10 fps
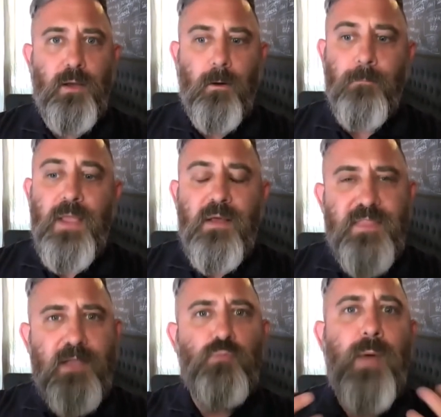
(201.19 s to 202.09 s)
will.
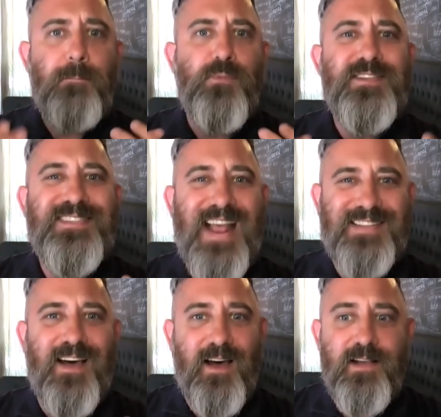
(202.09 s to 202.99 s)
They
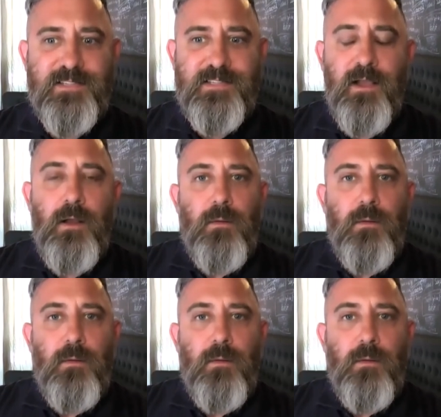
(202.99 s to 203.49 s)
represent us.